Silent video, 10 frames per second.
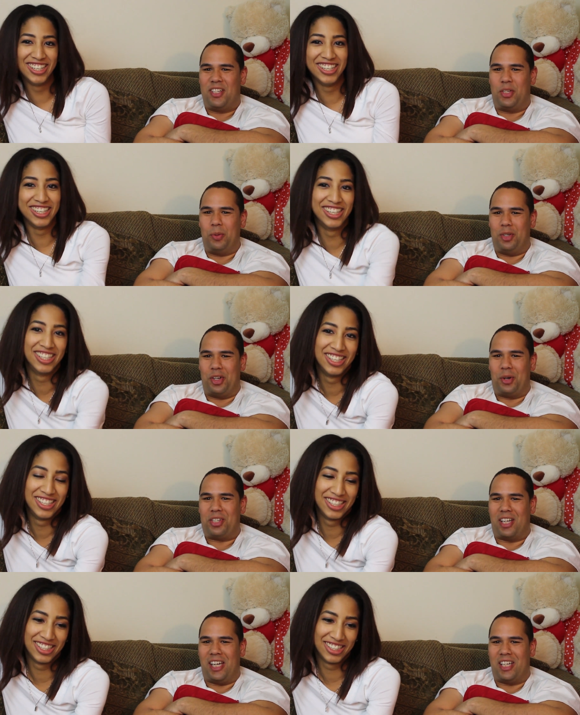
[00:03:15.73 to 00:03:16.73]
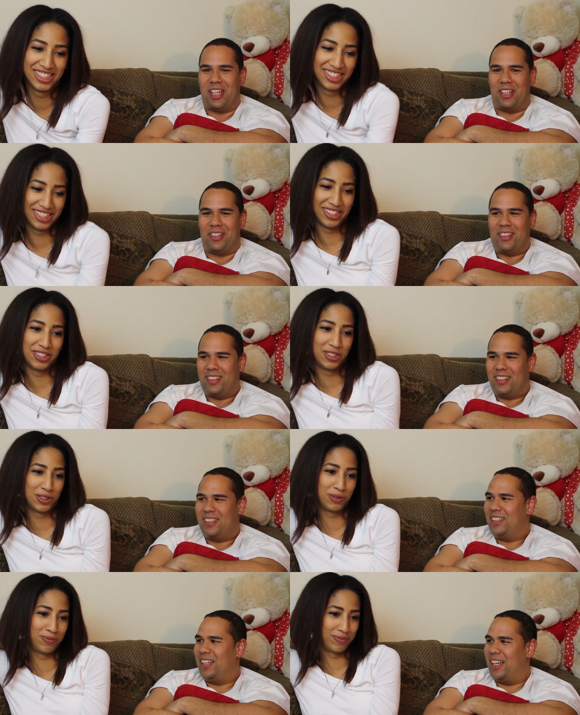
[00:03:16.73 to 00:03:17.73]
Speaker 1: shoot jokes on each other
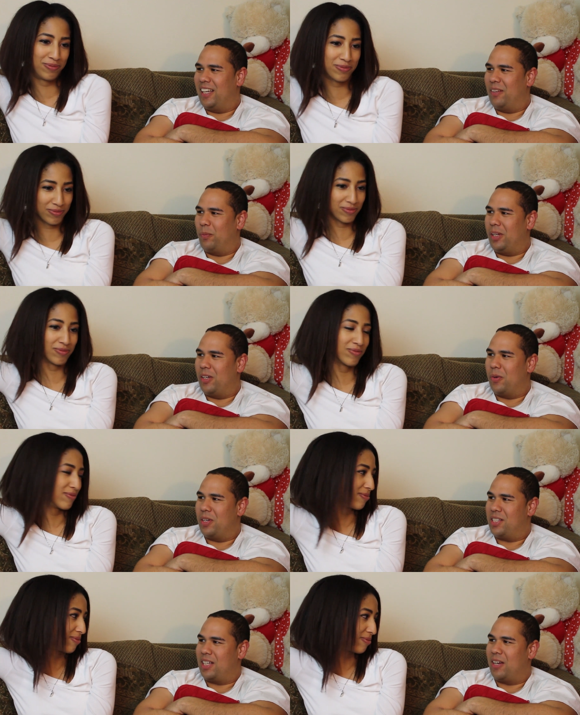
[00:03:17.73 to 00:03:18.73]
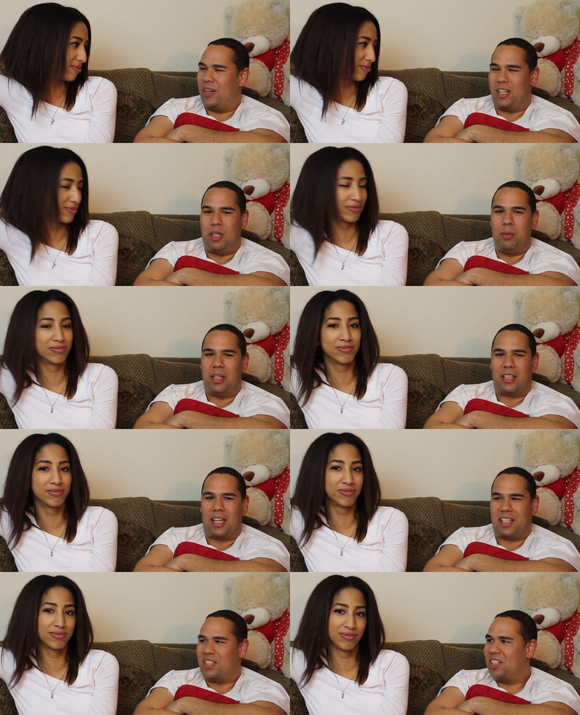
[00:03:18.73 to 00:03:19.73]
and we'd always say like you look
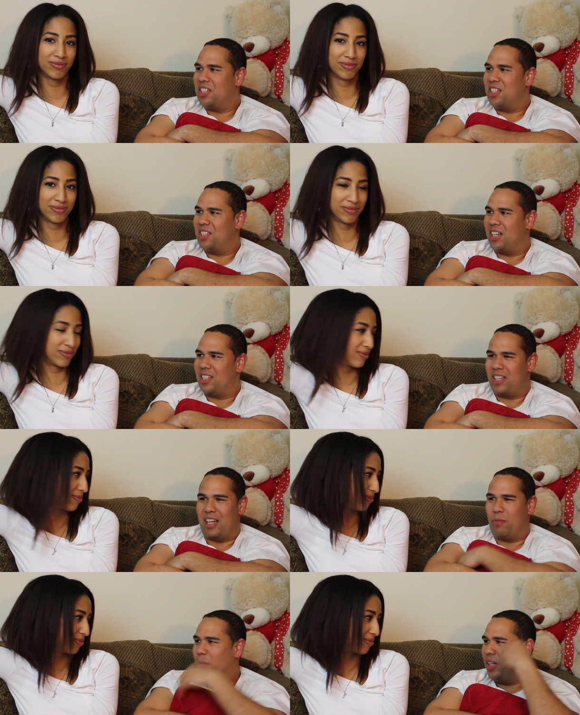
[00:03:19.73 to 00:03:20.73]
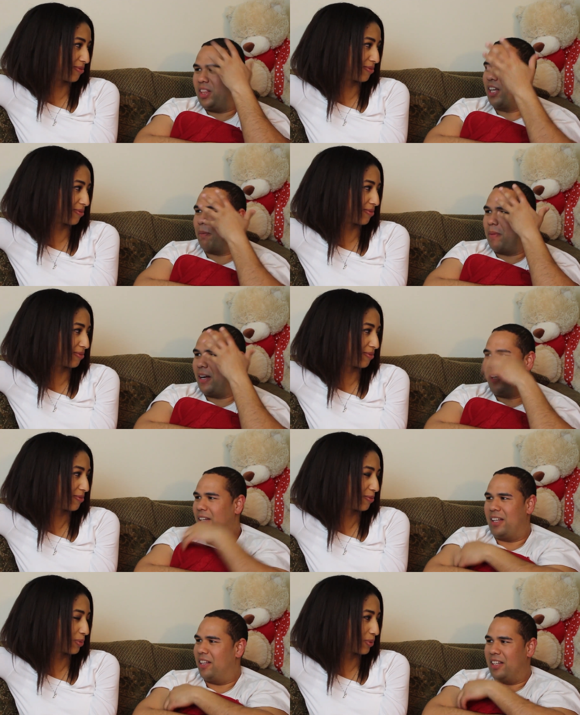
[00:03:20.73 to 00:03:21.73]
like such and such and we think about
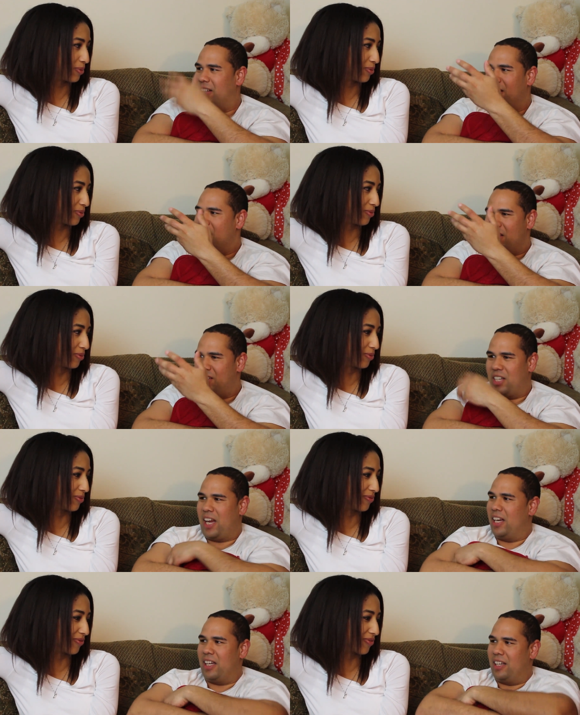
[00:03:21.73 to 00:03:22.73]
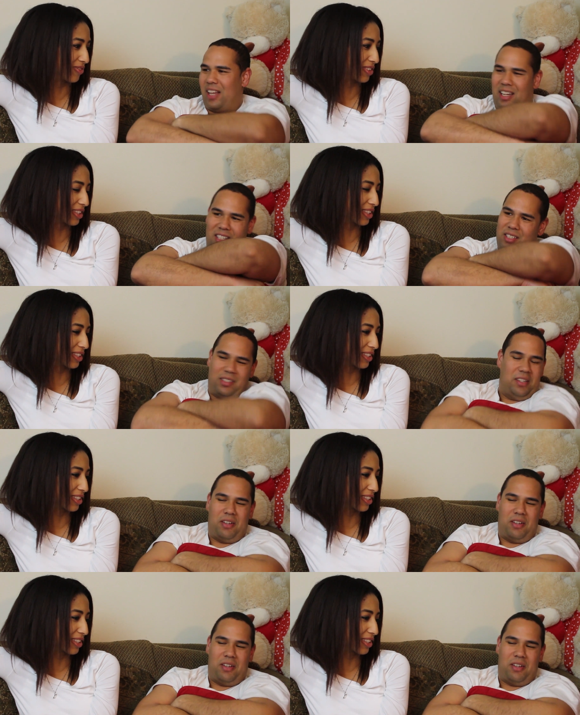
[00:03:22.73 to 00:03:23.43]
it and then mm-hmm. say it and that's